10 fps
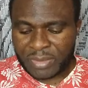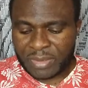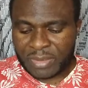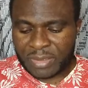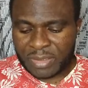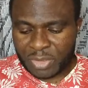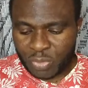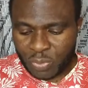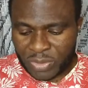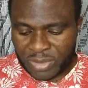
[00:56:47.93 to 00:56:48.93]
E
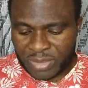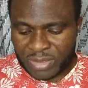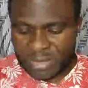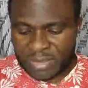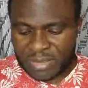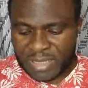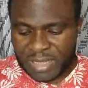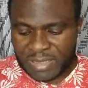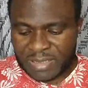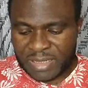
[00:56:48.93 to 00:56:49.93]
quindi i
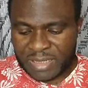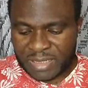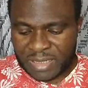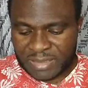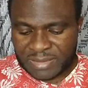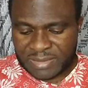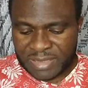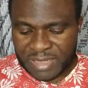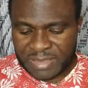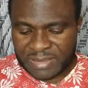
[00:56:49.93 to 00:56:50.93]
danni arrecati
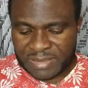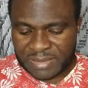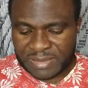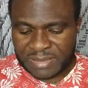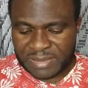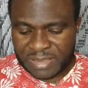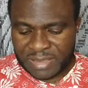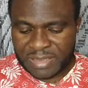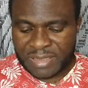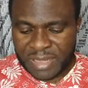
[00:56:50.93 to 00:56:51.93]
dai sinistri
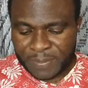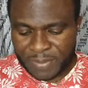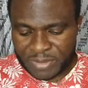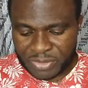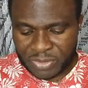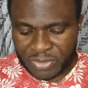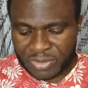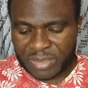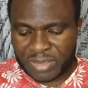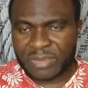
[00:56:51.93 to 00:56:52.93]
stradali a
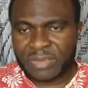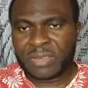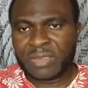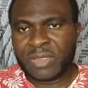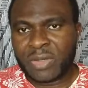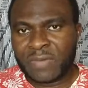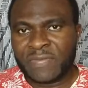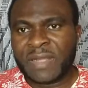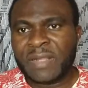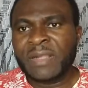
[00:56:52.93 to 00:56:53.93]
persone, they cover
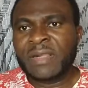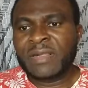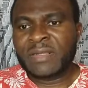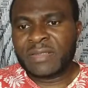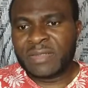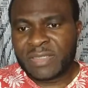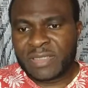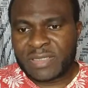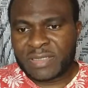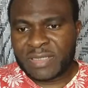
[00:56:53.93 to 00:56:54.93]

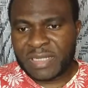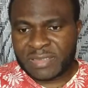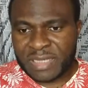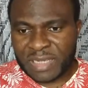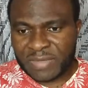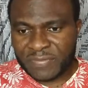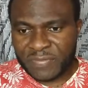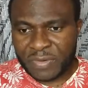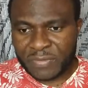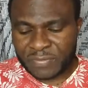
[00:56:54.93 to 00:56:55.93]
risks that are
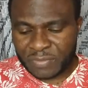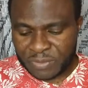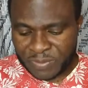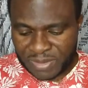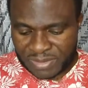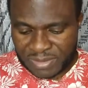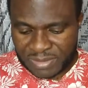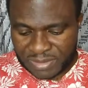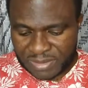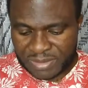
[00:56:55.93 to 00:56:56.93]
involved with
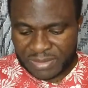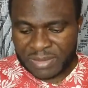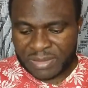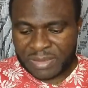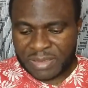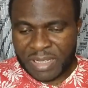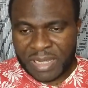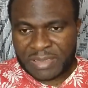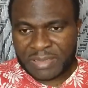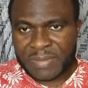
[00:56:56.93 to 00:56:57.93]
persons,
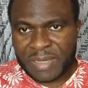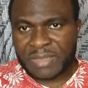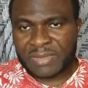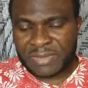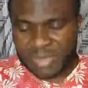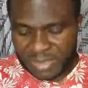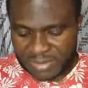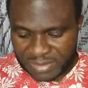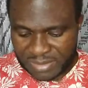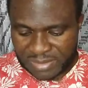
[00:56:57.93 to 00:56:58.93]
animals, and
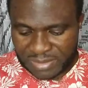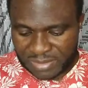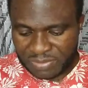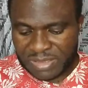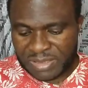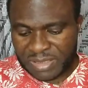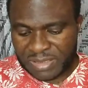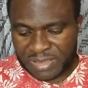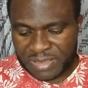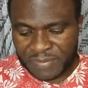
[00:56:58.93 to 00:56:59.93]
things. When there is a
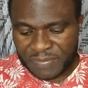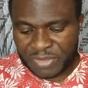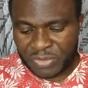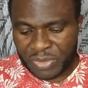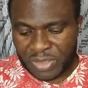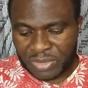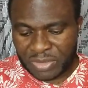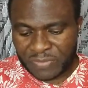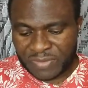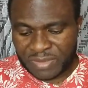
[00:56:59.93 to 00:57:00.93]
damage to any of
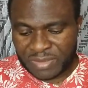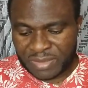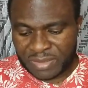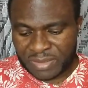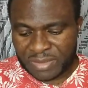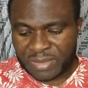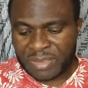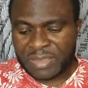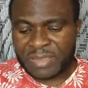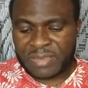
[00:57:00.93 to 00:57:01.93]
these three,
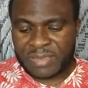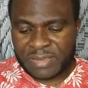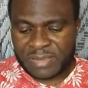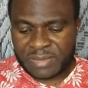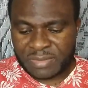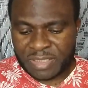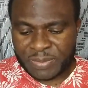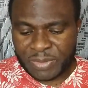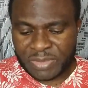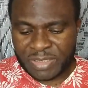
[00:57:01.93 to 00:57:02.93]
this
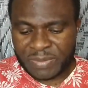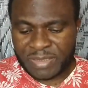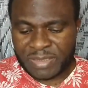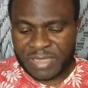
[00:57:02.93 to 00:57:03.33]
responsabilità